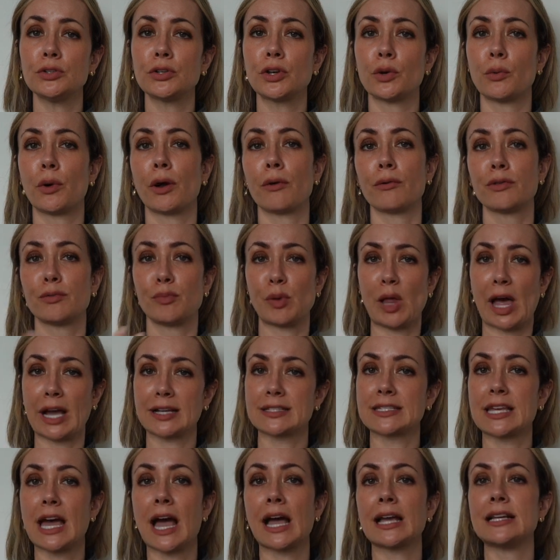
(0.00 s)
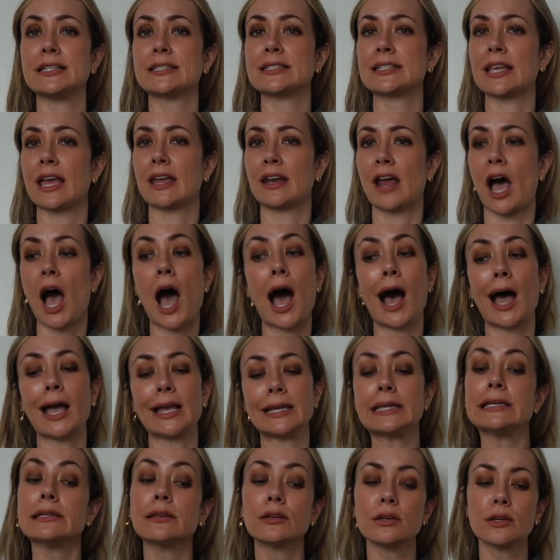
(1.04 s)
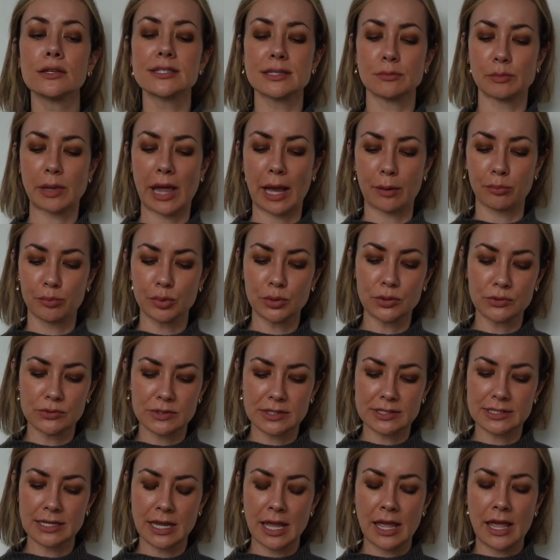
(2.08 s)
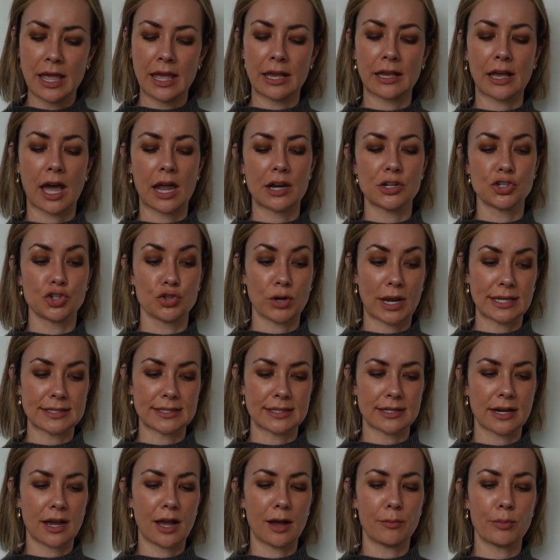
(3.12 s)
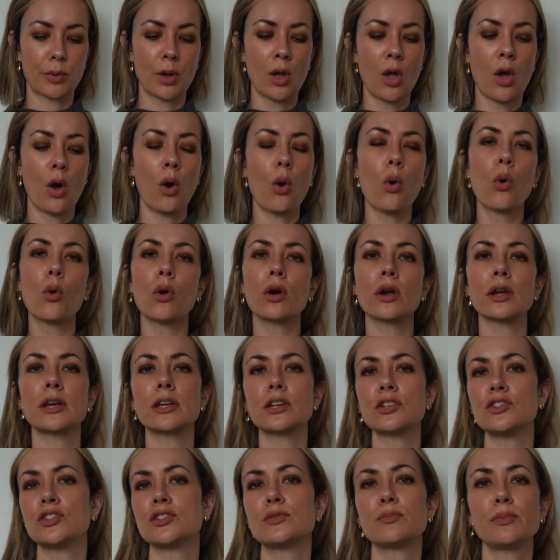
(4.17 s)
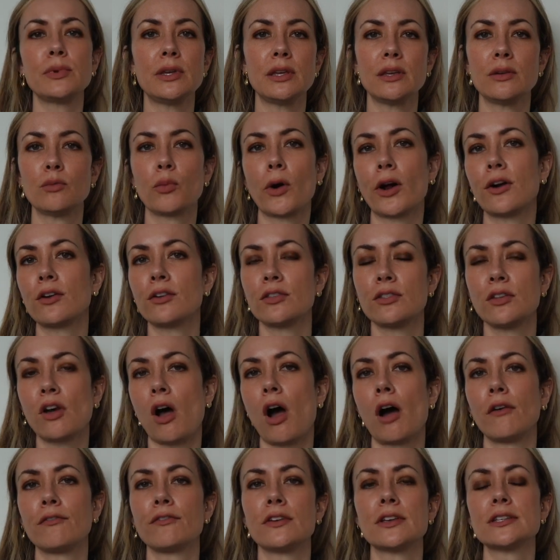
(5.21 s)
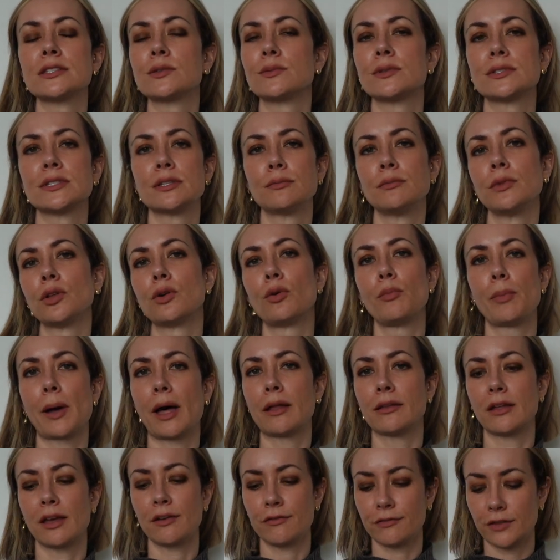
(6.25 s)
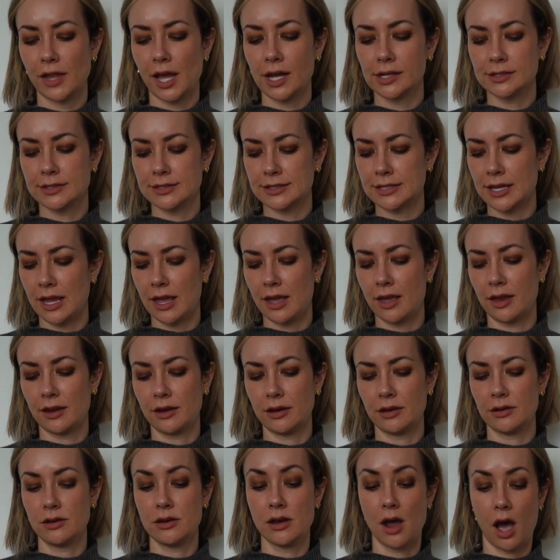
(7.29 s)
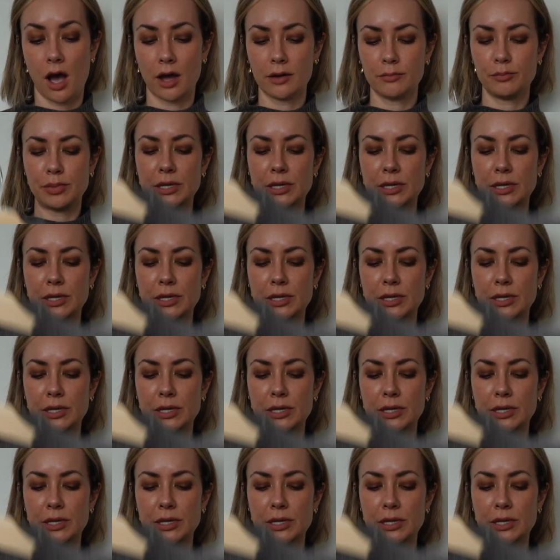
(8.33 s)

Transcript: You can wear it with black tights and high heels and black boots, kind of dress it up, or it can just be wear it in the office with some little ballet flats and not